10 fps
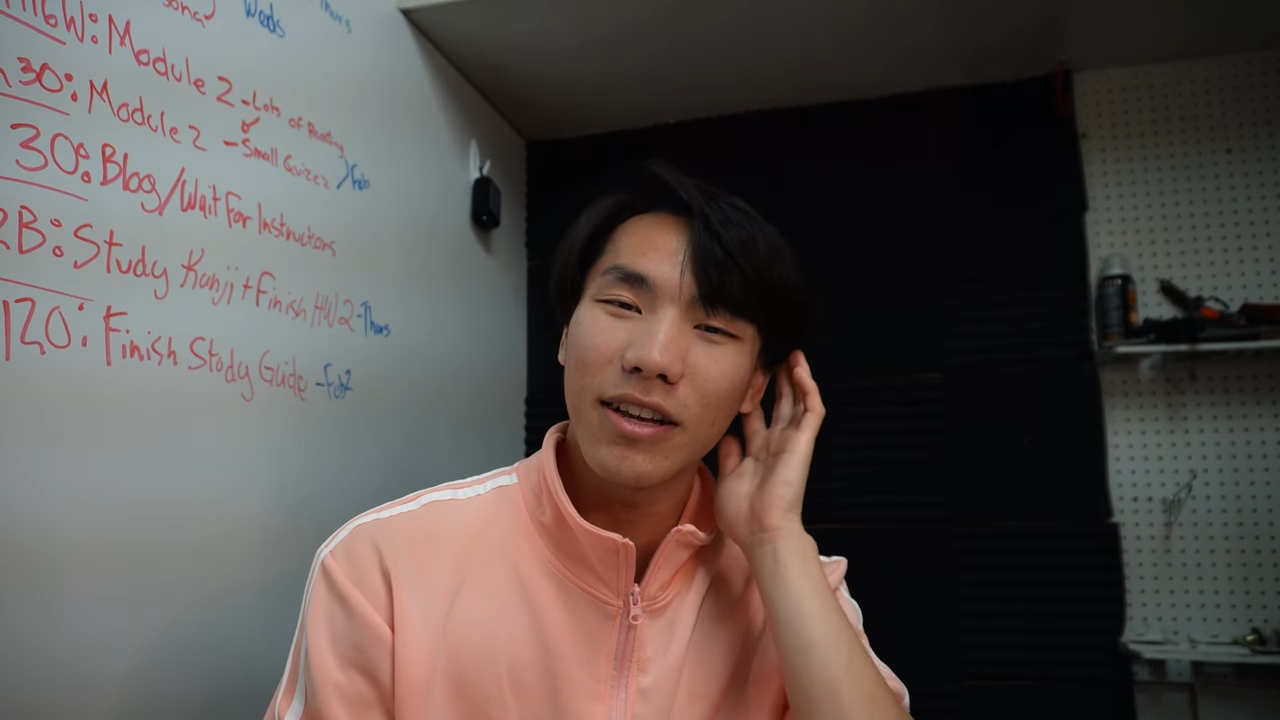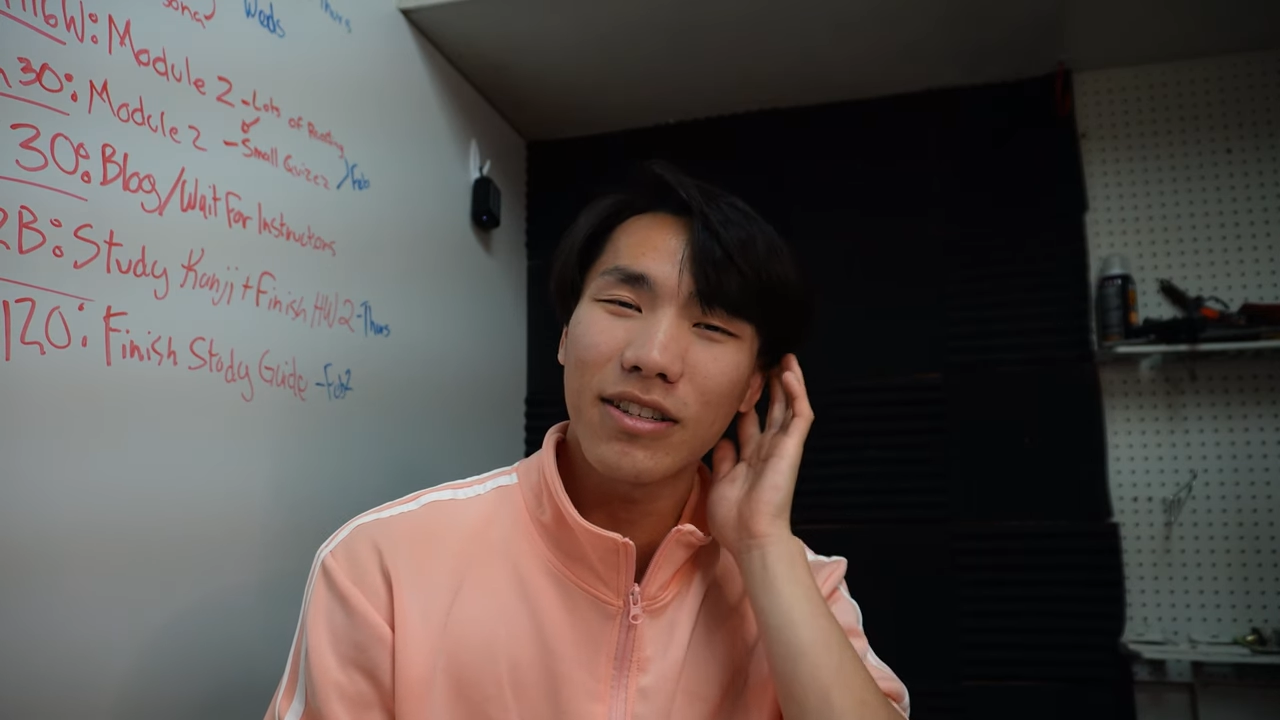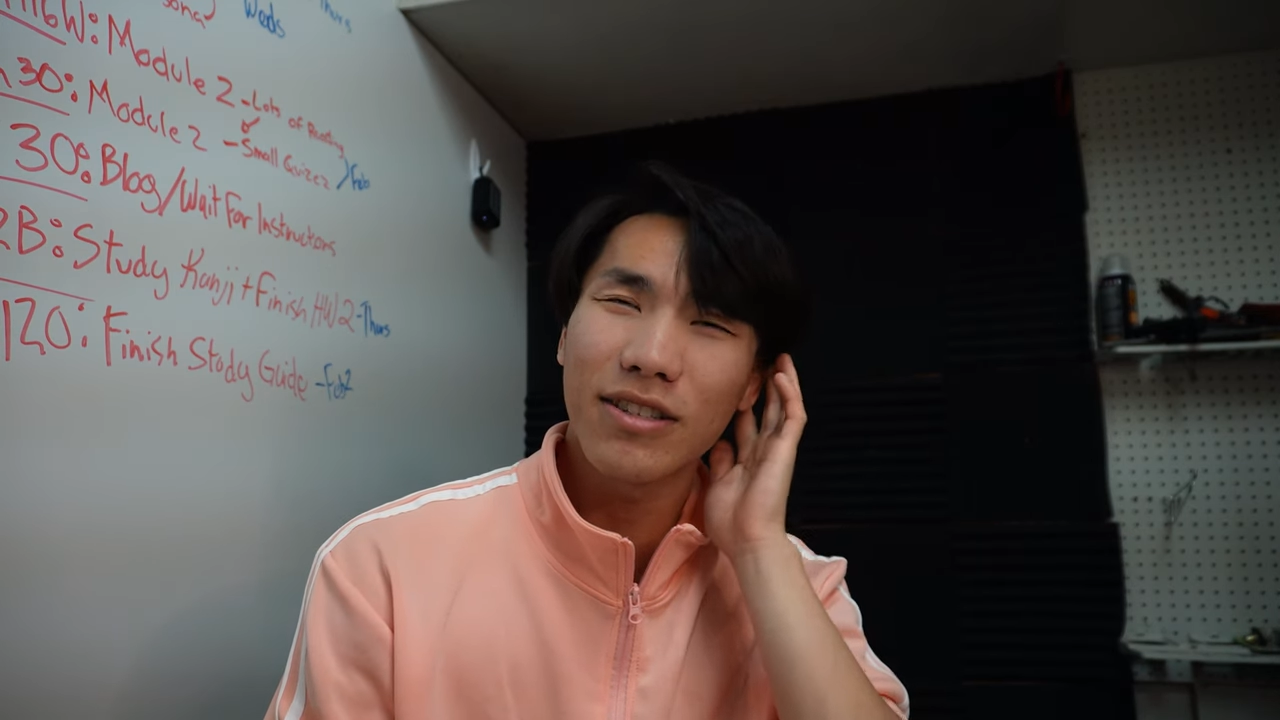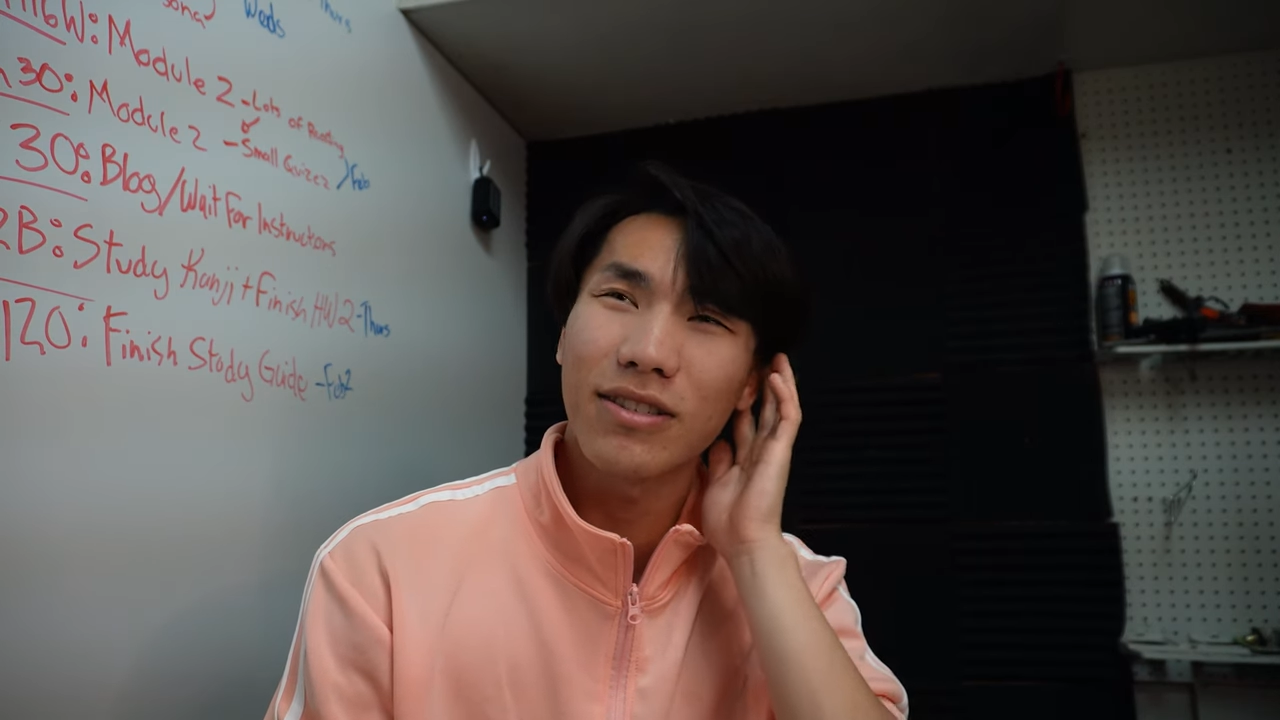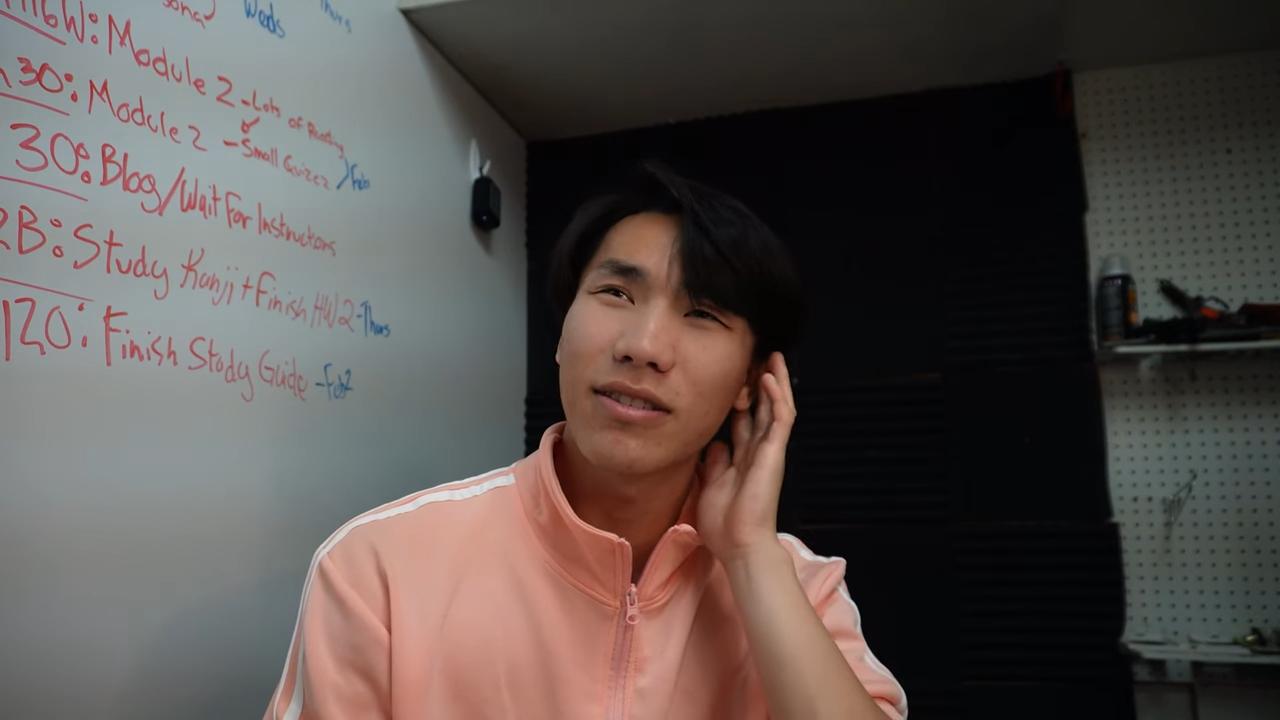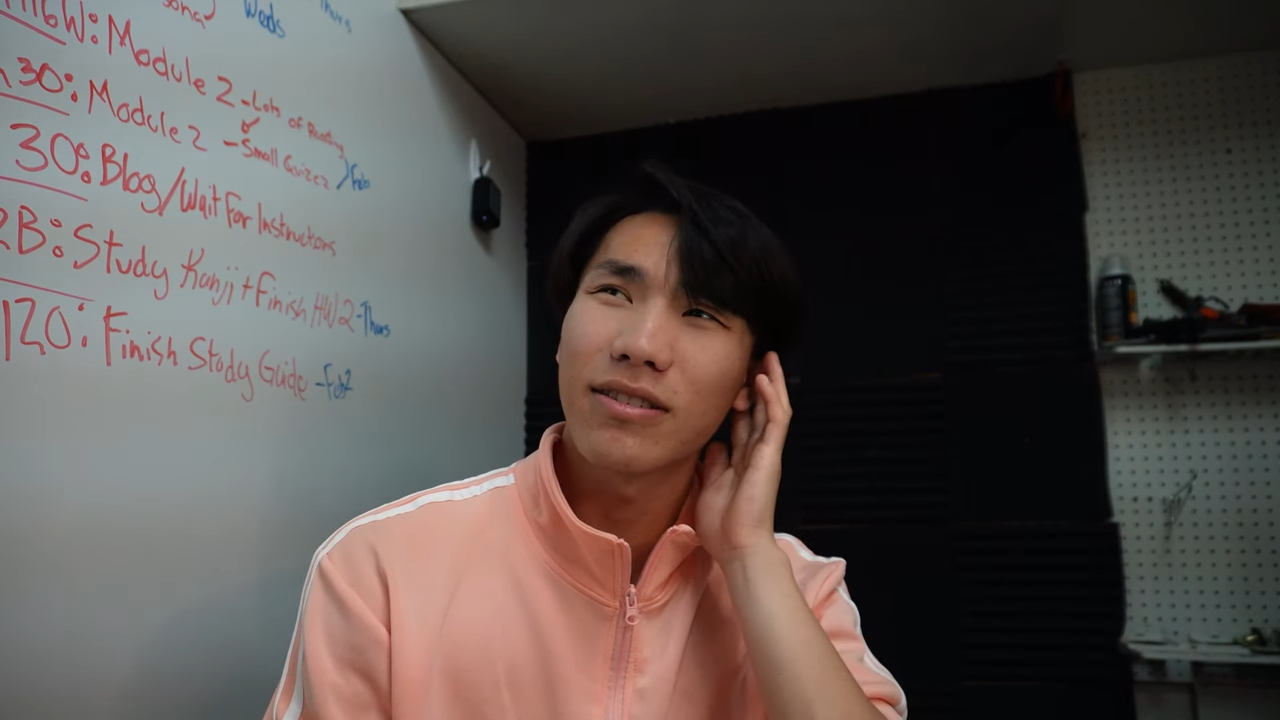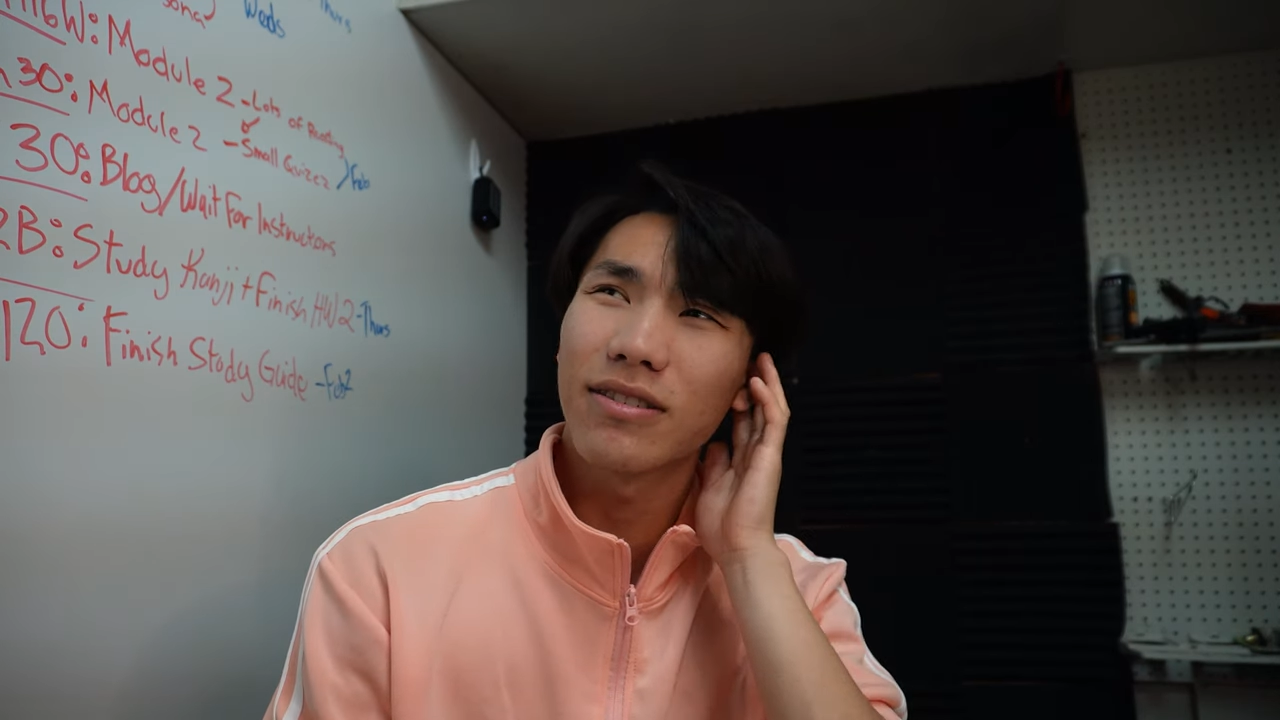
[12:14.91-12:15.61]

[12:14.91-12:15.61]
Last,